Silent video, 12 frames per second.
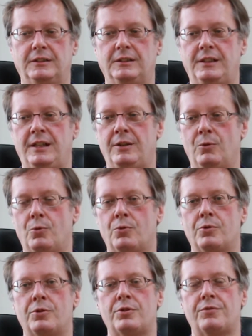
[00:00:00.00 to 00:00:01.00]
in
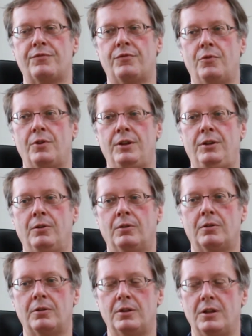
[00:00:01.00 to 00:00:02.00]
order for
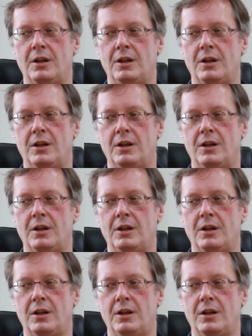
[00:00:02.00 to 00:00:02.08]
your